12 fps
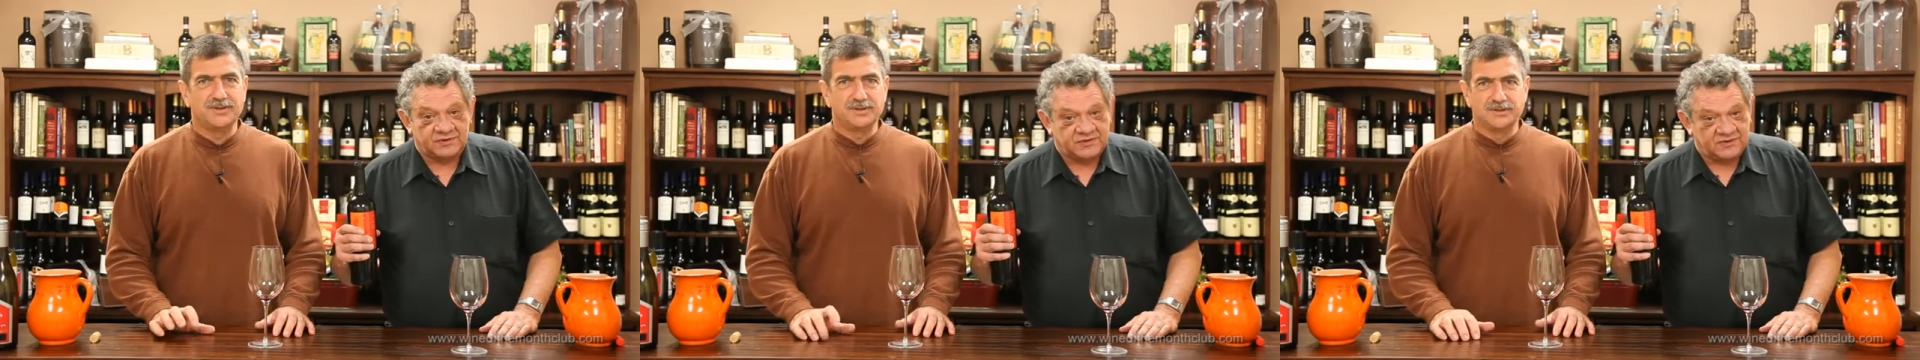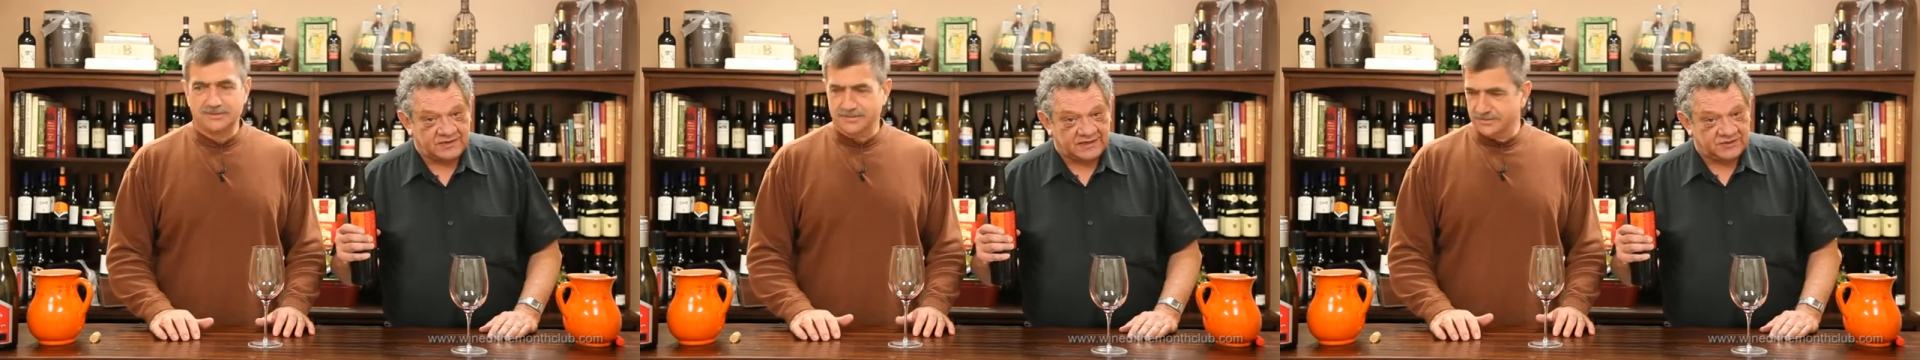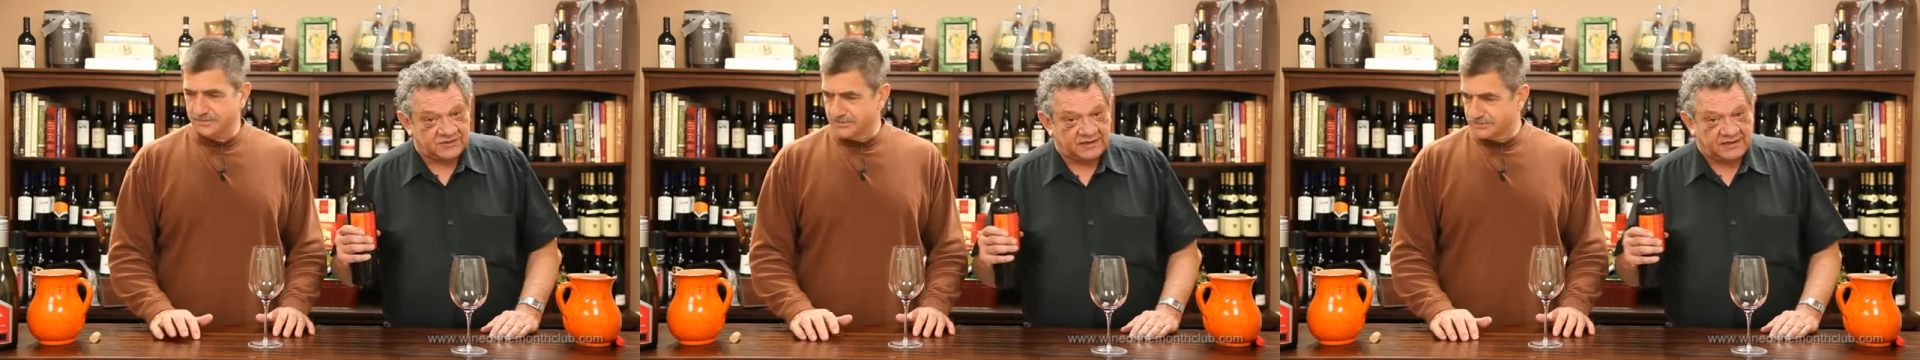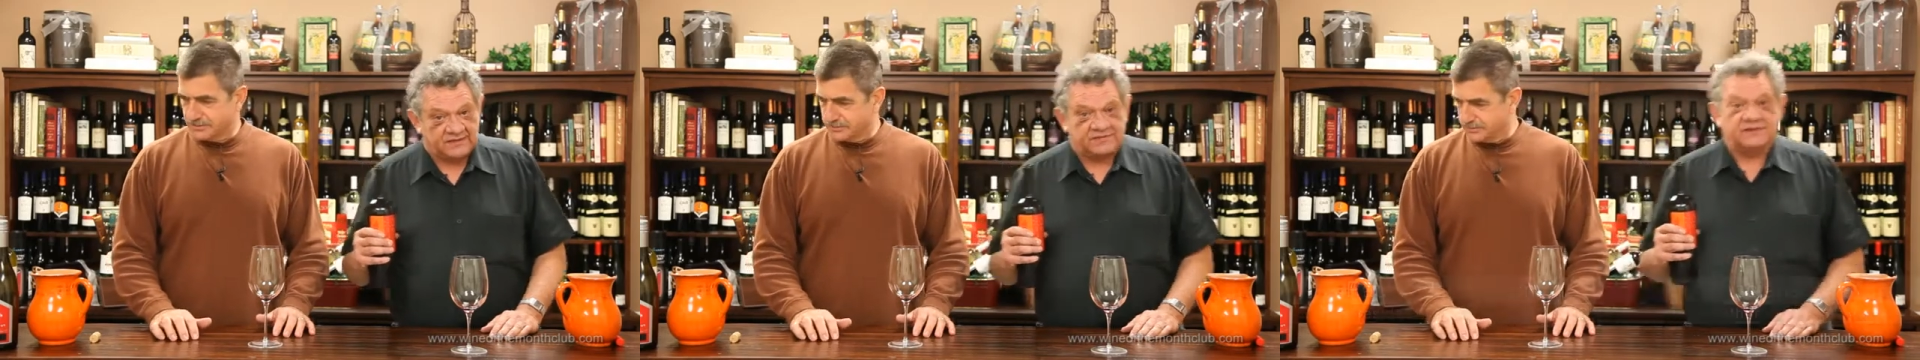
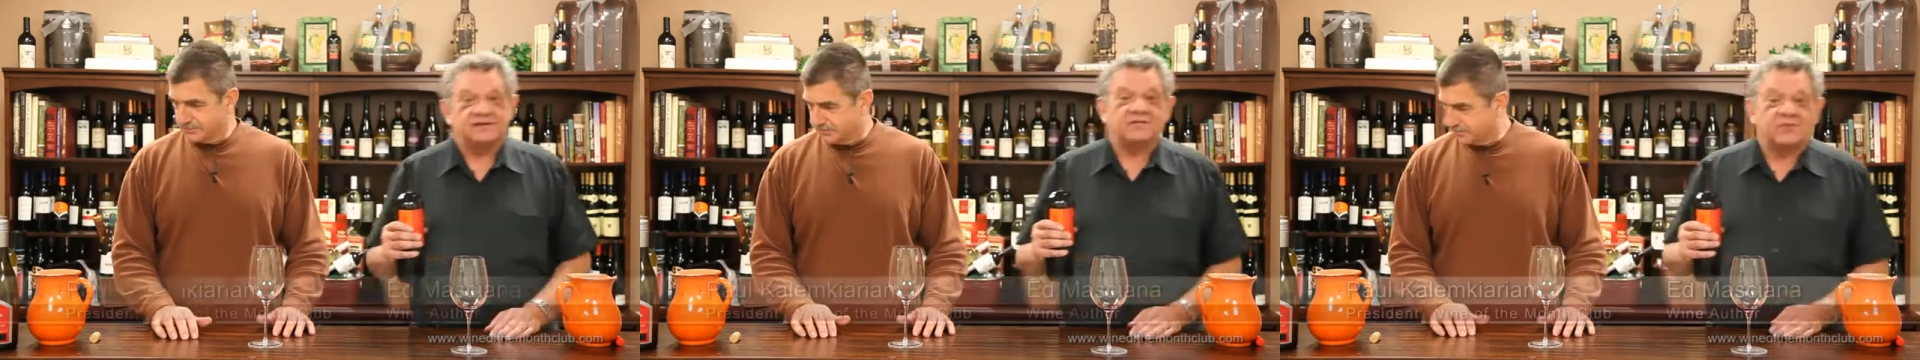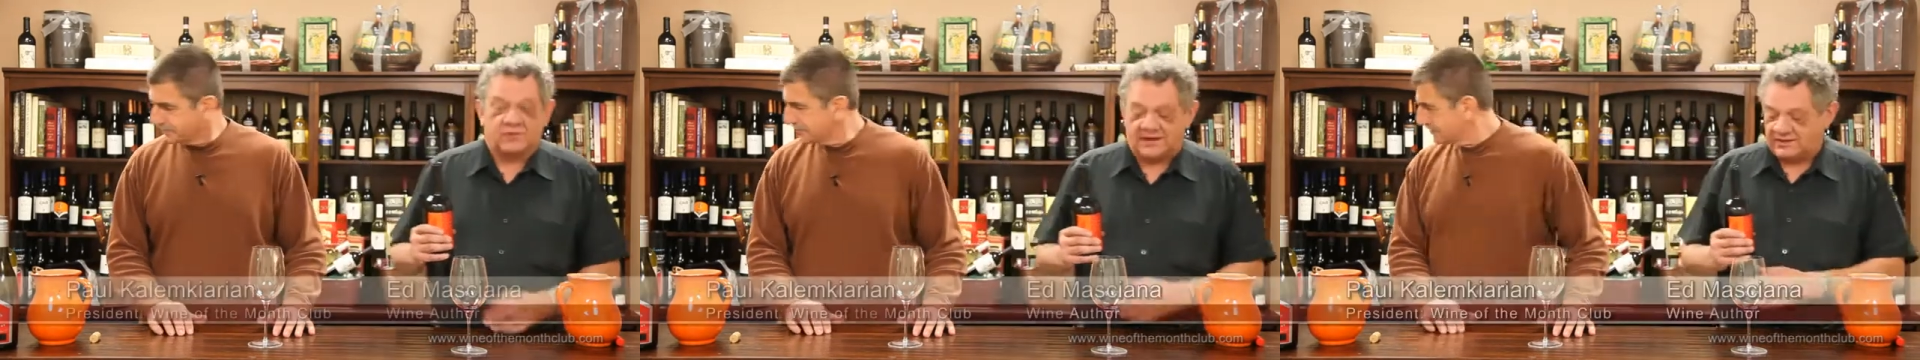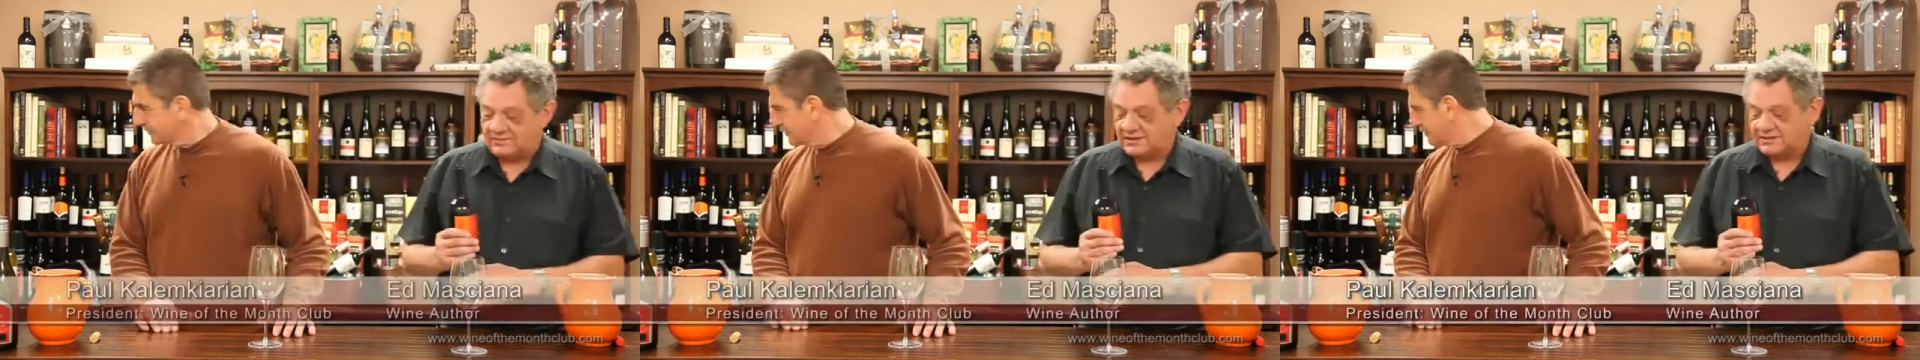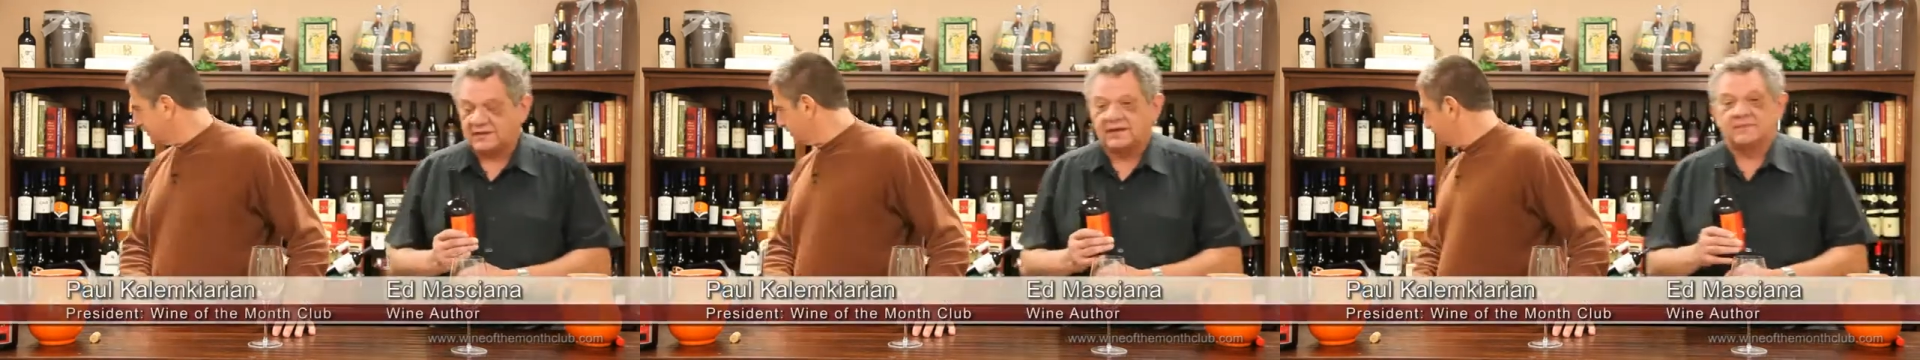Speaker 1: 2011 of the Wine of the Month
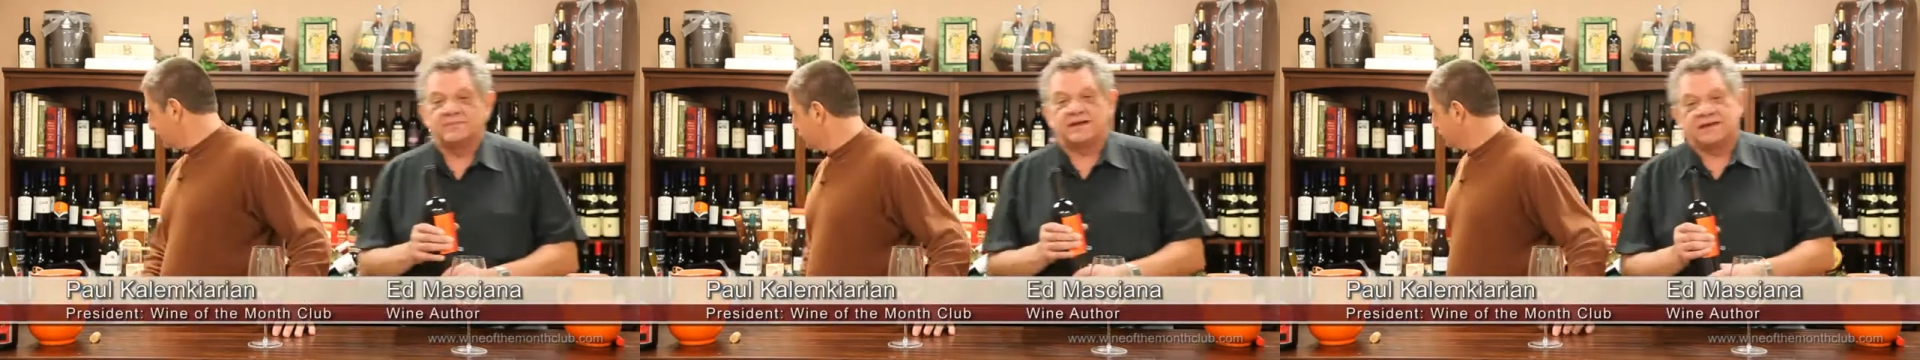Club. My